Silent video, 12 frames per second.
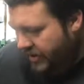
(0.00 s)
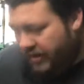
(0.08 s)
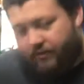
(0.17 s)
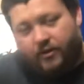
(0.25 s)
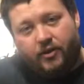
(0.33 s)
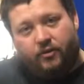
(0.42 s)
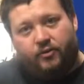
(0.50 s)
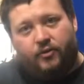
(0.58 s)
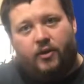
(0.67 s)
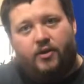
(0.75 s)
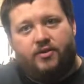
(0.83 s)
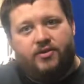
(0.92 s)
Have to go
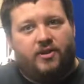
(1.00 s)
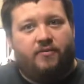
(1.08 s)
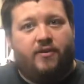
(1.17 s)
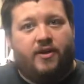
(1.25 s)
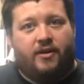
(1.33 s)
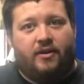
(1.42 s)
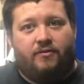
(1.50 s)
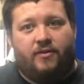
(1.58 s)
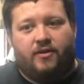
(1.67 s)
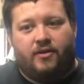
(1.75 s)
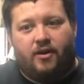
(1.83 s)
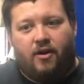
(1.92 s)
through all the stuff that he left
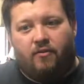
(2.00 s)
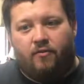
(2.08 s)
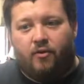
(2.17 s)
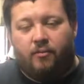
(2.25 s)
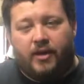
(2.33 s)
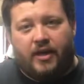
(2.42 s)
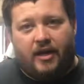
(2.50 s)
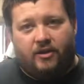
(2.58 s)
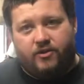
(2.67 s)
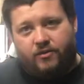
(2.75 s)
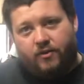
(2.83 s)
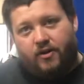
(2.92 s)
in the car for me. He
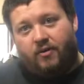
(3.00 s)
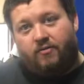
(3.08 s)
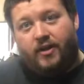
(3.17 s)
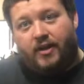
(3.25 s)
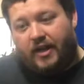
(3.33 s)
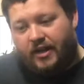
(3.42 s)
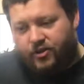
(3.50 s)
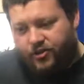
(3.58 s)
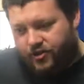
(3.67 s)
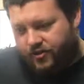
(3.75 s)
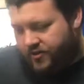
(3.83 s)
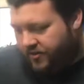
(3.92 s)
actually went on
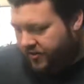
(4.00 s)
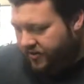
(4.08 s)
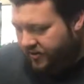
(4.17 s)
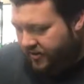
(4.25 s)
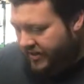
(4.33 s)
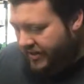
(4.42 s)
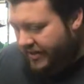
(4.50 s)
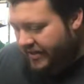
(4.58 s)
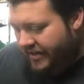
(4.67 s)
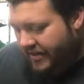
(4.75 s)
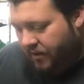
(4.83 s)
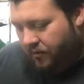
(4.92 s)
vacation, so
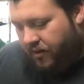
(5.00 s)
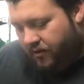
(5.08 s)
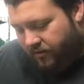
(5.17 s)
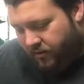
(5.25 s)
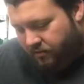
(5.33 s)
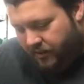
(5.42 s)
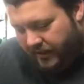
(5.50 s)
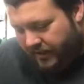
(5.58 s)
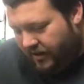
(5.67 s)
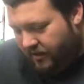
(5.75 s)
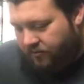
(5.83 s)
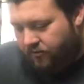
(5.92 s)
I went over and picked
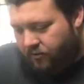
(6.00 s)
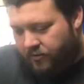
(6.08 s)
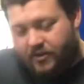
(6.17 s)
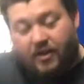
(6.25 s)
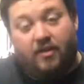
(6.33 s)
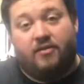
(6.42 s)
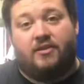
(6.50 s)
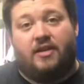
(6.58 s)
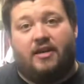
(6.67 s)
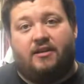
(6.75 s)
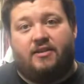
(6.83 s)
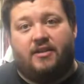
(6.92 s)
it up from his house
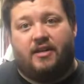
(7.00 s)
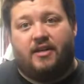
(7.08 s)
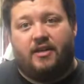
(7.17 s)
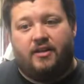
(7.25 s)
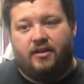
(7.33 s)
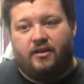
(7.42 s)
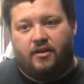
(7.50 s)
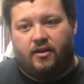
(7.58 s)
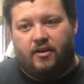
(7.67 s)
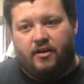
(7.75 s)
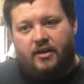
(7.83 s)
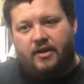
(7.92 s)
last night,
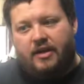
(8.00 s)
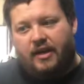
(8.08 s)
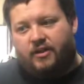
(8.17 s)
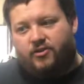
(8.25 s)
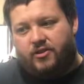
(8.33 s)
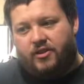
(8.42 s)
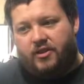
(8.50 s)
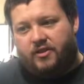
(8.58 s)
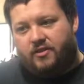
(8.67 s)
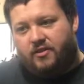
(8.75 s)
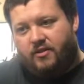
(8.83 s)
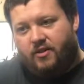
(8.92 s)
or actually
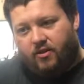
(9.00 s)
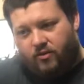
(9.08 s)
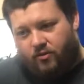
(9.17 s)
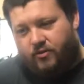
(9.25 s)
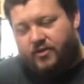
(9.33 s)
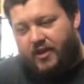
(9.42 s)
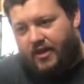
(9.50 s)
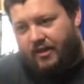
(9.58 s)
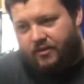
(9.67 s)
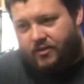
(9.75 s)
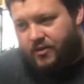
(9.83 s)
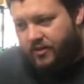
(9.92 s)
his uncle's
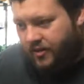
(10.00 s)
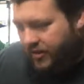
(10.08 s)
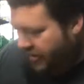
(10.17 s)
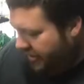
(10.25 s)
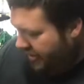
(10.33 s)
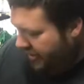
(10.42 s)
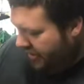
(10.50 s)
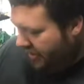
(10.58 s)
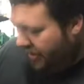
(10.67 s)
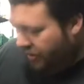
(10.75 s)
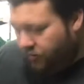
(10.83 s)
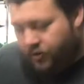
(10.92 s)
house,
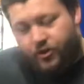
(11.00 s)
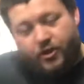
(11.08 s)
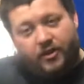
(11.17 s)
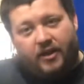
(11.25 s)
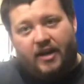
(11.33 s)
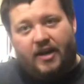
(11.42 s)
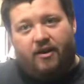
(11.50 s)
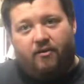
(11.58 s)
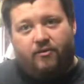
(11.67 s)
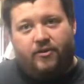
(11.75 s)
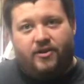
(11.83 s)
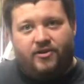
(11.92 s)
which I
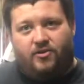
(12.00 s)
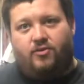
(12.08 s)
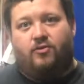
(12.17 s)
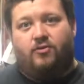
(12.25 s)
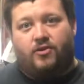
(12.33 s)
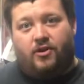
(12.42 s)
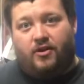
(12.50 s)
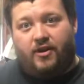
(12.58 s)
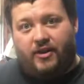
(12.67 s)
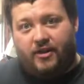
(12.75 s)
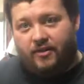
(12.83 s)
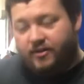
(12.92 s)
have his uncle's
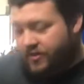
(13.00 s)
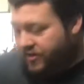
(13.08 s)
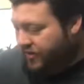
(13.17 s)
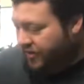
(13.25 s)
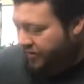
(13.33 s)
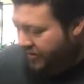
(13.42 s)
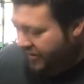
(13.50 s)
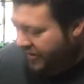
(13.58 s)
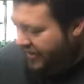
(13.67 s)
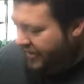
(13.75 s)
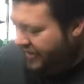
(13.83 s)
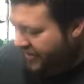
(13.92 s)
car here, so
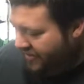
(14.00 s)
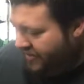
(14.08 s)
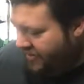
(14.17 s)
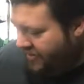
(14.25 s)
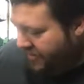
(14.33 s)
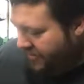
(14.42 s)
it's